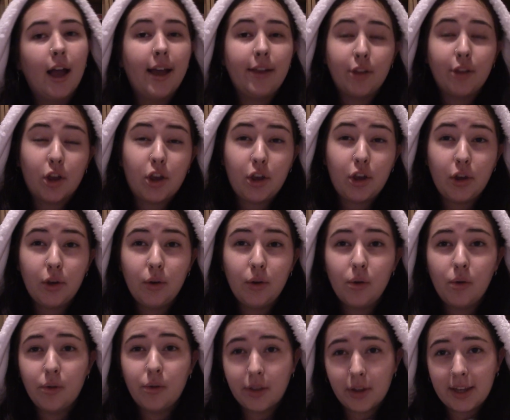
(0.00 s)
the
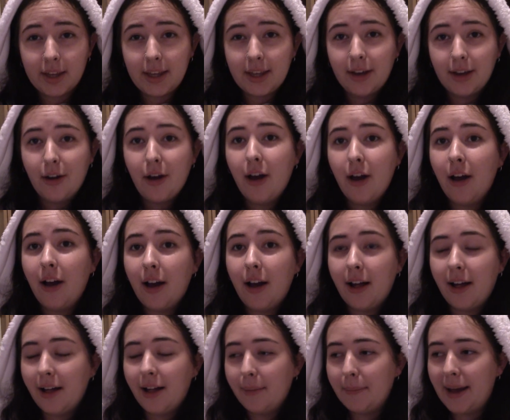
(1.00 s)
queue, the
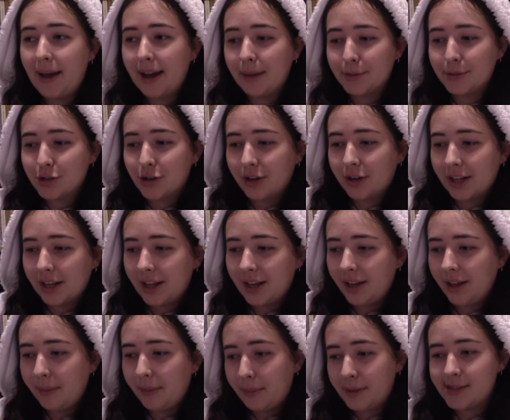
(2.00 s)
animatronic
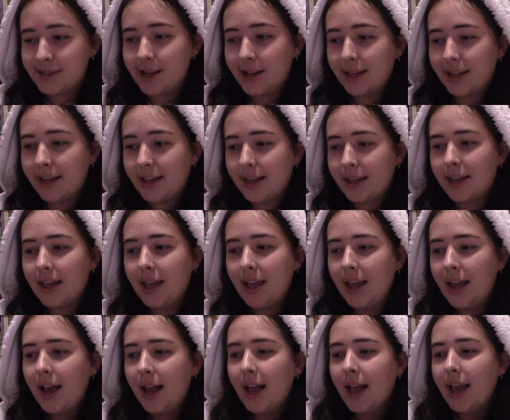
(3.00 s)
Buzz Lightyear,
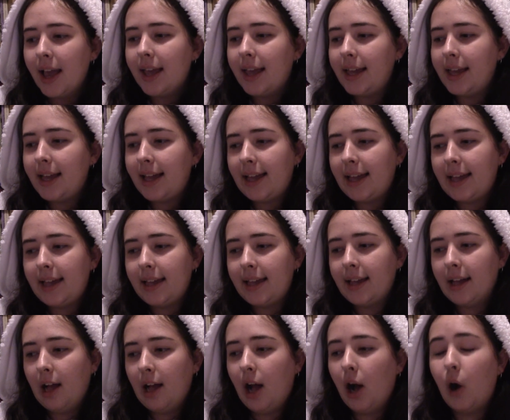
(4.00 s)

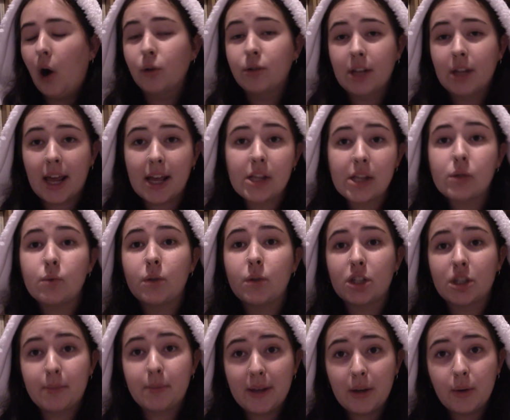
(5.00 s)
he alternates
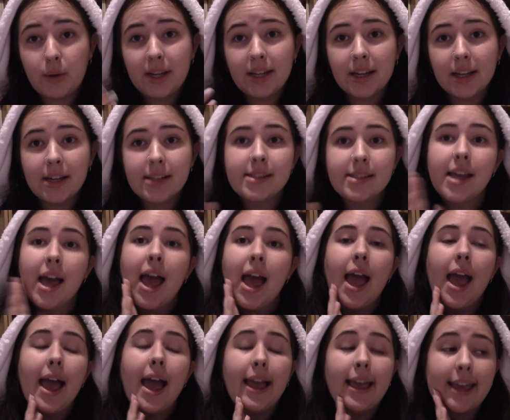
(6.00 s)
which spiel he does.
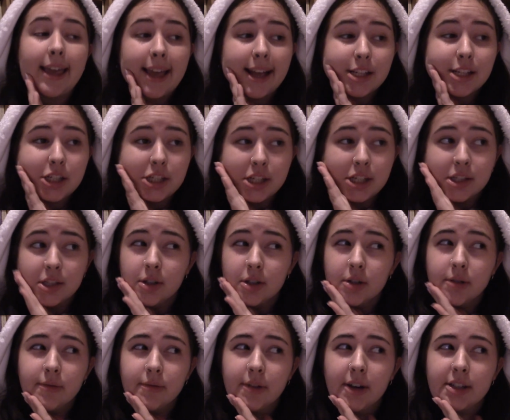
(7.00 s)
He actually doesn't
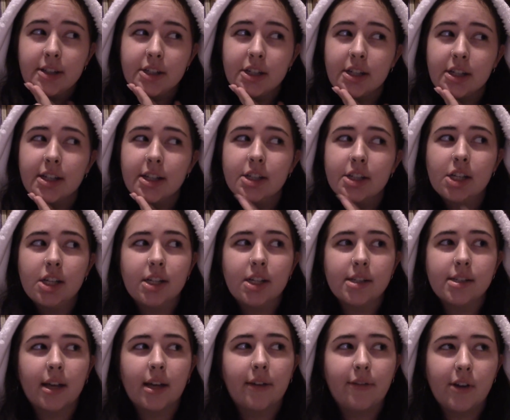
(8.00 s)
do French and English. He
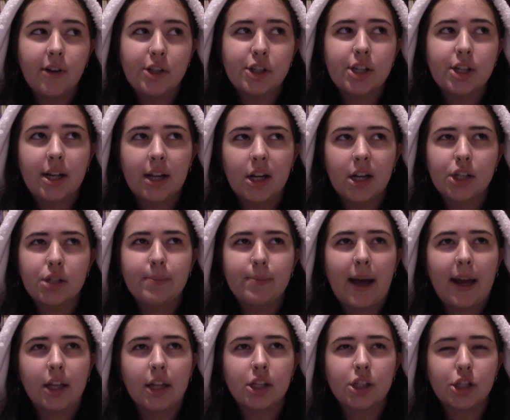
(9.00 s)
does like French, English,
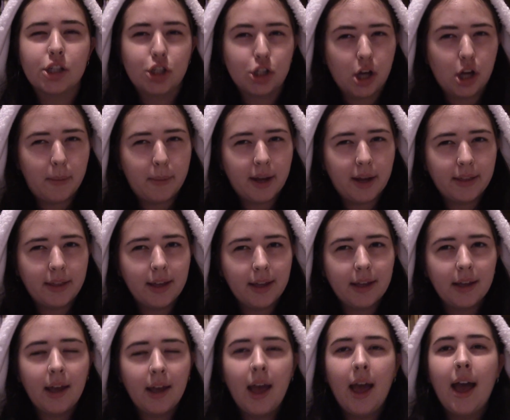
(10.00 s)
Spanish, and German, I
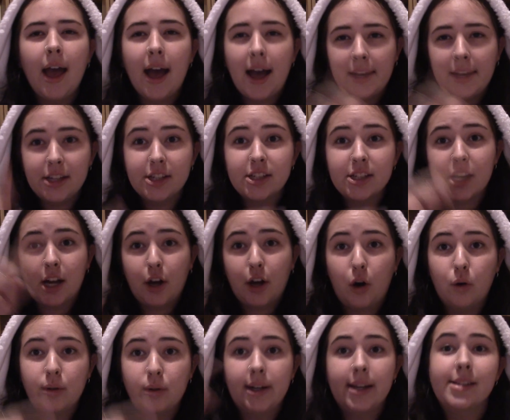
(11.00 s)
think, and he just kind
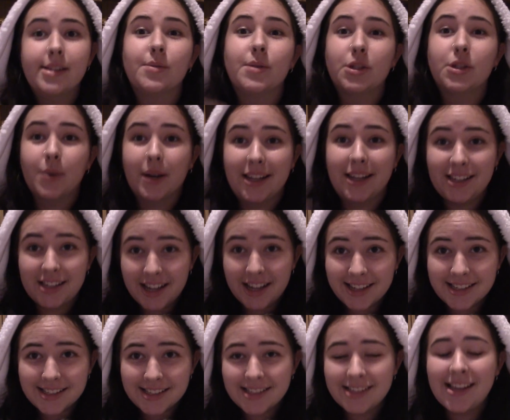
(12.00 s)
of alternates which one he
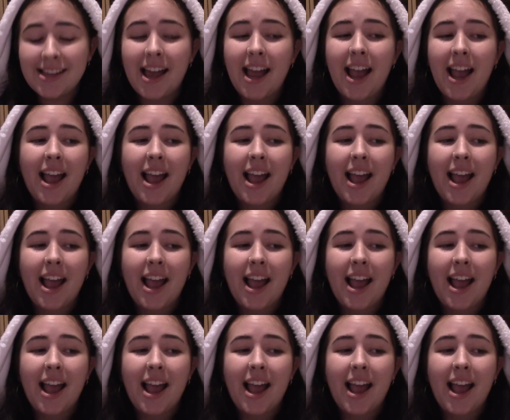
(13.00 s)
does.